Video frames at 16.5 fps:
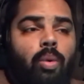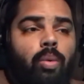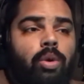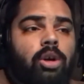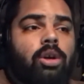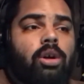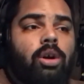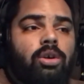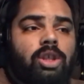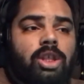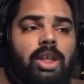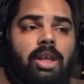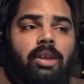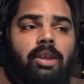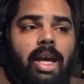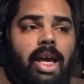will go
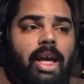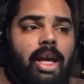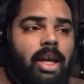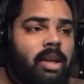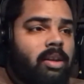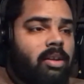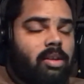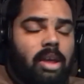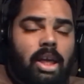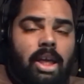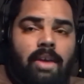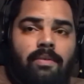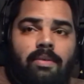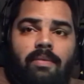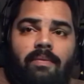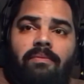to that, and
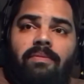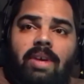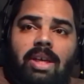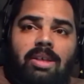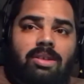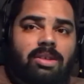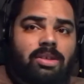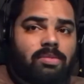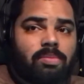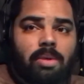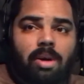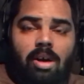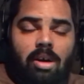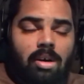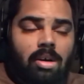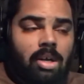even fix
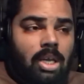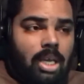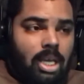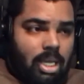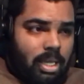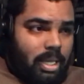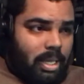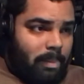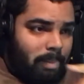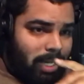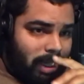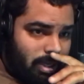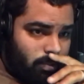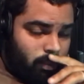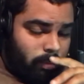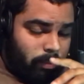small and
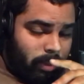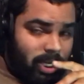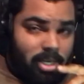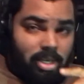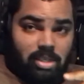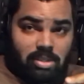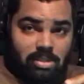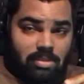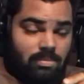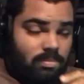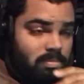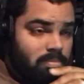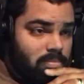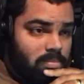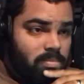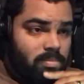minor repair.
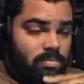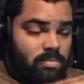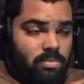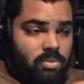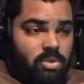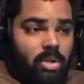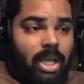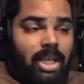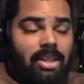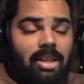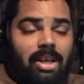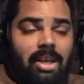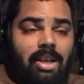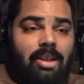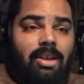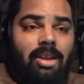So at the
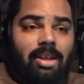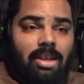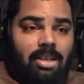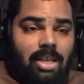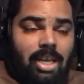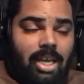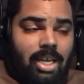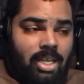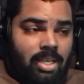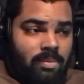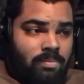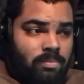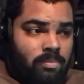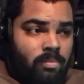end of the day,